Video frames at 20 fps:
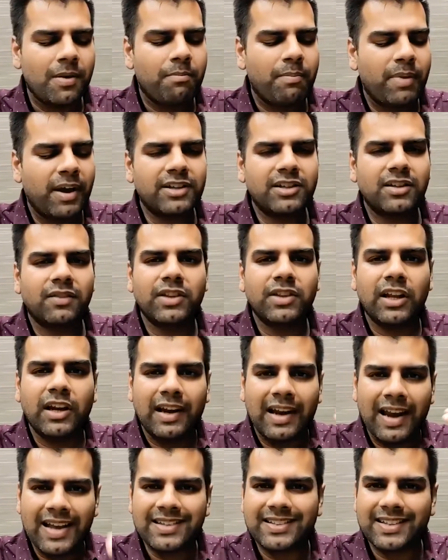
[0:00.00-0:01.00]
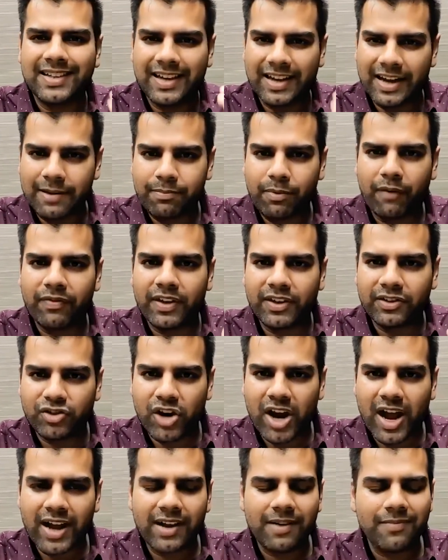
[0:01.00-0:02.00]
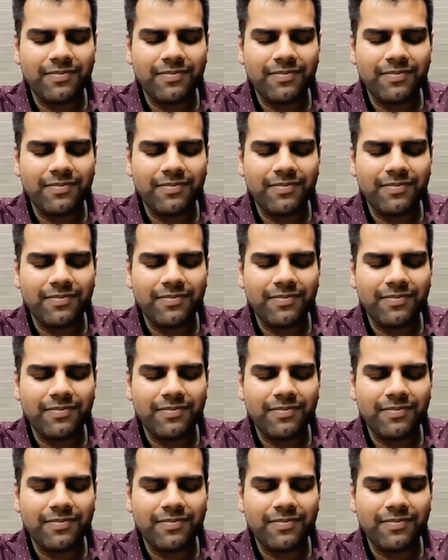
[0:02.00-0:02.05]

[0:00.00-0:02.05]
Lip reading: because of the less grip of the track.